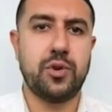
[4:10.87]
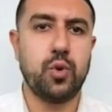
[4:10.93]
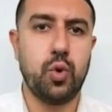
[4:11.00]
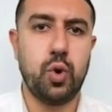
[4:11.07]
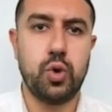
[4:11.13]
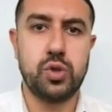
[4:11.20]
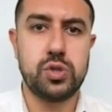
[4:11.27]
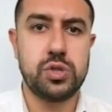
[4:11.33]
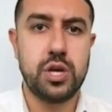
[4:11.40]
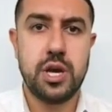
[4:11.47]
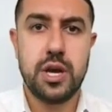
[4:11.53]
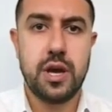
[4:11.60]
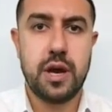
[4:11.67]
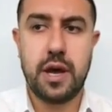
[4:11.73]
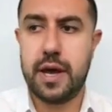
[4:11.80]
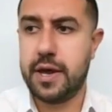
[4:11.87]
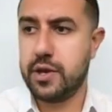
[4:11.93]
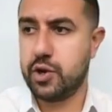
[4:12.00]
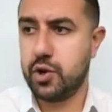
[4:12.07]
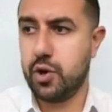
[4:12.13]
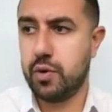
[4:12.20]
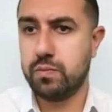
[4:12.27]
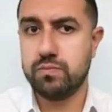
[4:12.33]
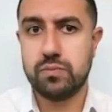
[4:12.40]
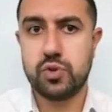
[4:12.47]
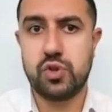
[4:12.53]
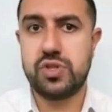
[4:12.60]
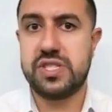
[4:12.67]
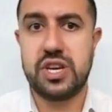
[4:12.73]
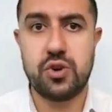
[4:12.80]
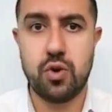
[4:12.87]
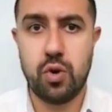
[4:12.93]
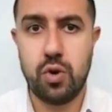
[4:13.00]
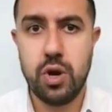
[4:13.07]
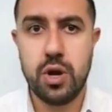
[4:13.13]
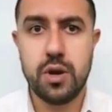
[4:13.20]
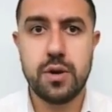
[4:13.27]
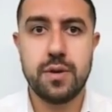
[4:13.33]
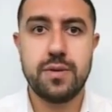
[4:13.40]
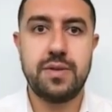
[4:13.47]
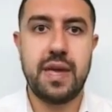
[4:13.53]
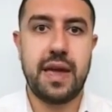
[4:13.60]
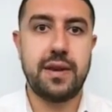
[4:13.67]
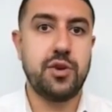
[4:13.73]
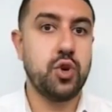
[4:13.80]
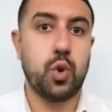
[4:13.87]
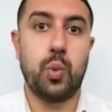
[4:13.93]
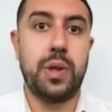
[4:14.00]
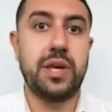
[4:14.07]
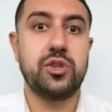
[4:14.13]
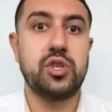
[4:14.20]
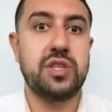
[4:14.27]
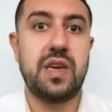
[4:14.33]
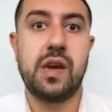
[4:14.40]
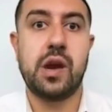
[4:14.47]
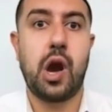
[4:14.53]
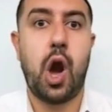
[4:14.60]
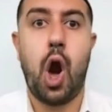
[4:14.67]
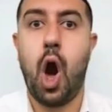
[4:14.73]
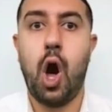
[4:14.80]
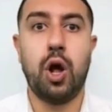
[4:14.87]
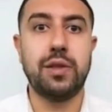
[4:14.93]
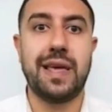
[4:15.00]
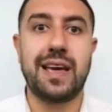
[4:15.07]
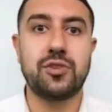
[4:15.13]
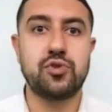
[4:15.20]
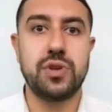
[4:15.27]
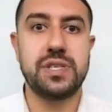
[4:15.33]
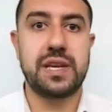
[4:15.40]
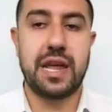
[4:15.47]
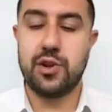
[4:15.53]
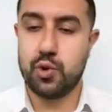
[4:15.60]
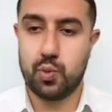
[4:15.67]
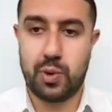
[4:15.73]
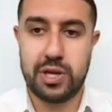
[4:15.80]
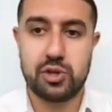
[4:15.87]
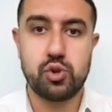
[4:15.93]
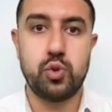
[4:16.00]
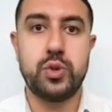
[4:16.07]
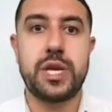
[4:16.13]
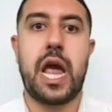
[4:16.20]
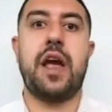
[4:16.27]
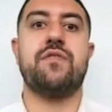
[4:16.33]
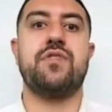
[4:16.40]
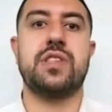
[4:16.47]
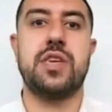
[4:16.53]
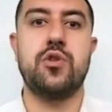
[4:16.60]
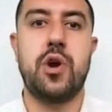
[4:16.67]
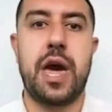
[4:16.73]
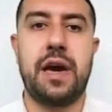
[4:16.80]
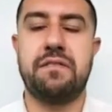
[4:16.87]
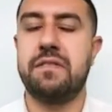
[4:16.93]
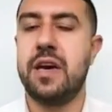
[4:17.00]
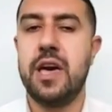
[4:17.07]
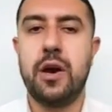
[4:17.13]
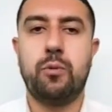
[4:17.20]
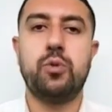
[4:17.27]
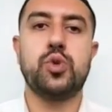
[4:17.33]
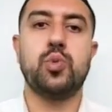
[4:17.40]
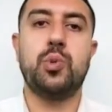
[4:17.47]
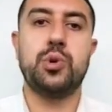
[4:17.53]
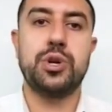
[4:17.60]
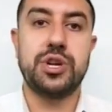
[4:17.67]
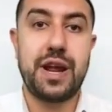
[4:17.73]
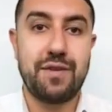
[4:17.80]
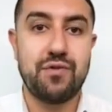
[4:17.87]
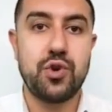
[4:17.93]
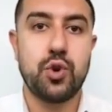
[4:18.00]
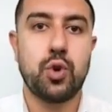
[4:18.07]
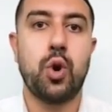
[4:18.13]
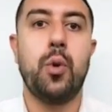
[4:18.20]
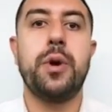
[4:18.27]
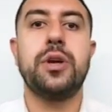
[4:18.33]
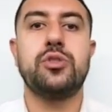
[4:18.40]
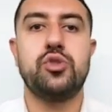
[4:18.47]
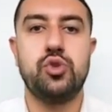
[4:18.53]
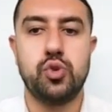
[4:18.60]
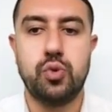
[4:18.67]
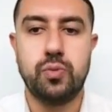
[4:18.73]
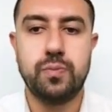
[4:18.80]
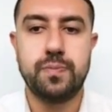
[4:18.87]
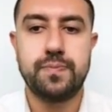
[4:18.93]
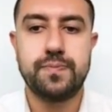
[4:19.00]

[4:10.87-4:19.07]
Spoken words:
it goes, to zero, then you're willing to take all that risk and you're willing to lose everything you have, which we're never going to do.